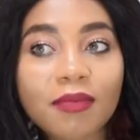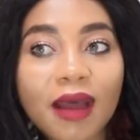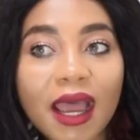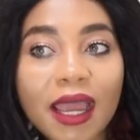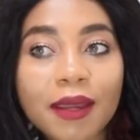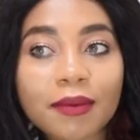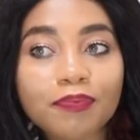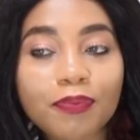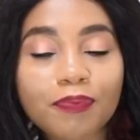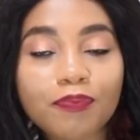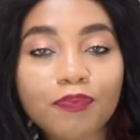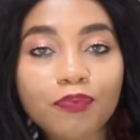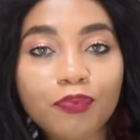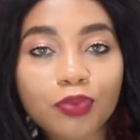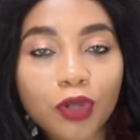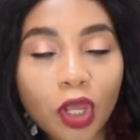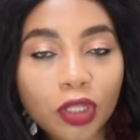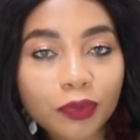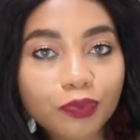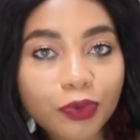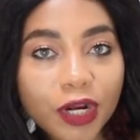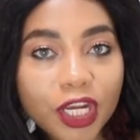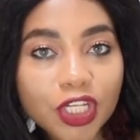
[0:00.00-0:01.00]
My
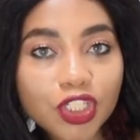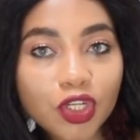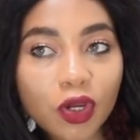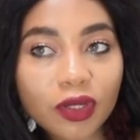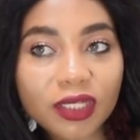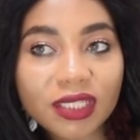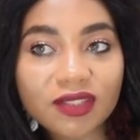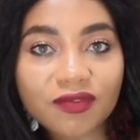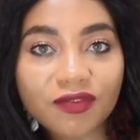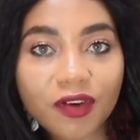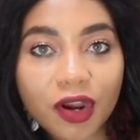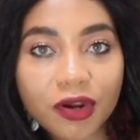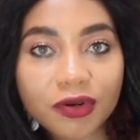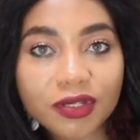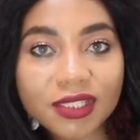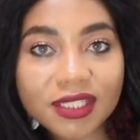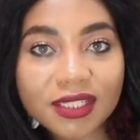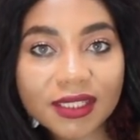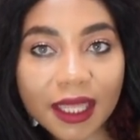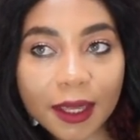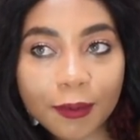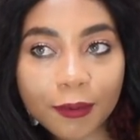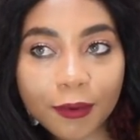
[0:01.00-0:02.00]
blood pressure is very
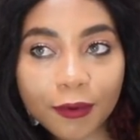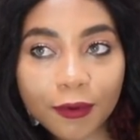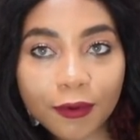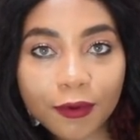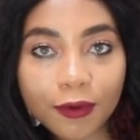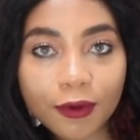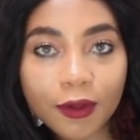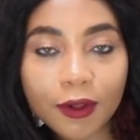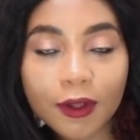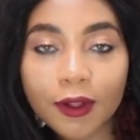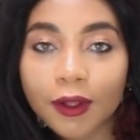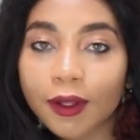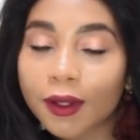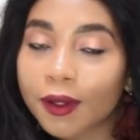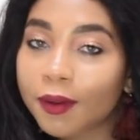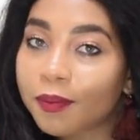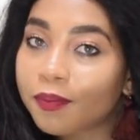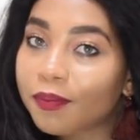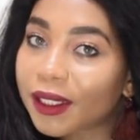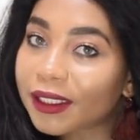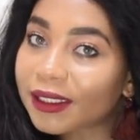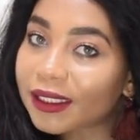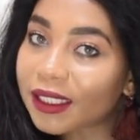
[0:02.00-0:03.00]
stable,
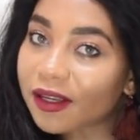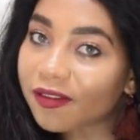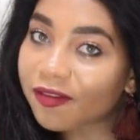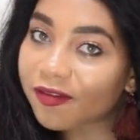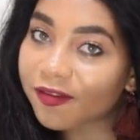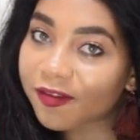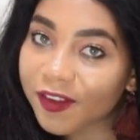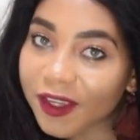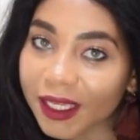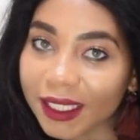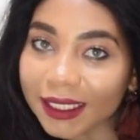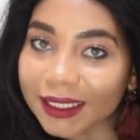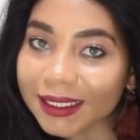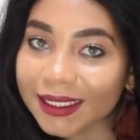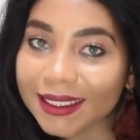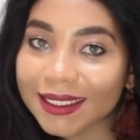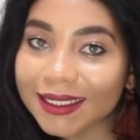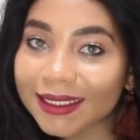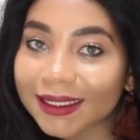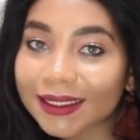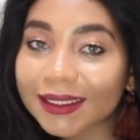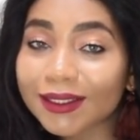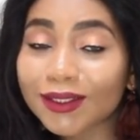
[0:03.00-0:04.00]
but the feet,
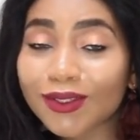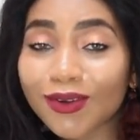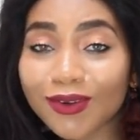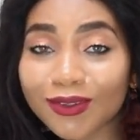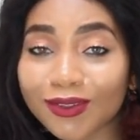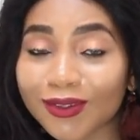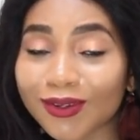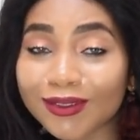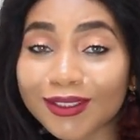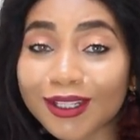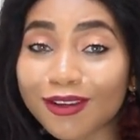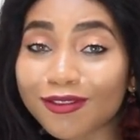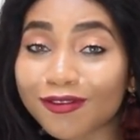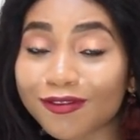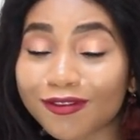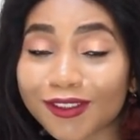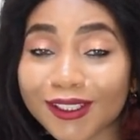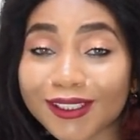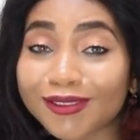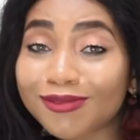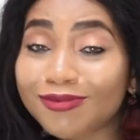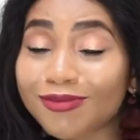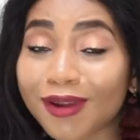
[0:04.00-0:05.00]
no, the
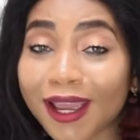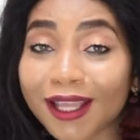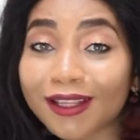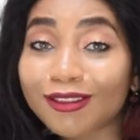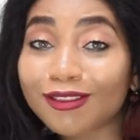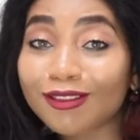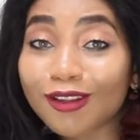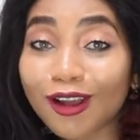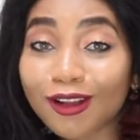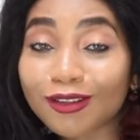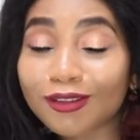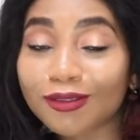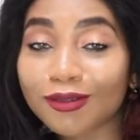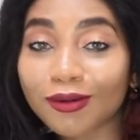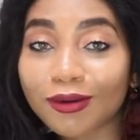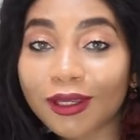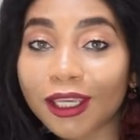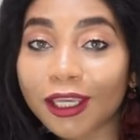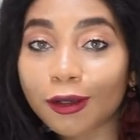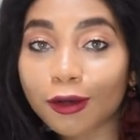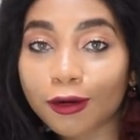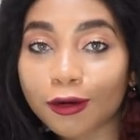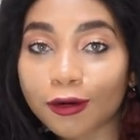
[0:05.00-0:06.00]
feet were not
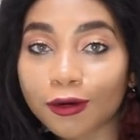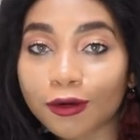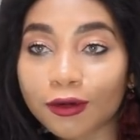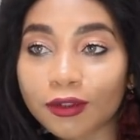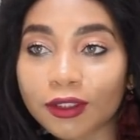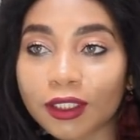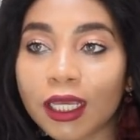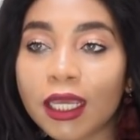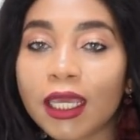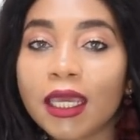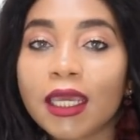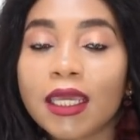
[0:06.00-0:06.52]
looking good.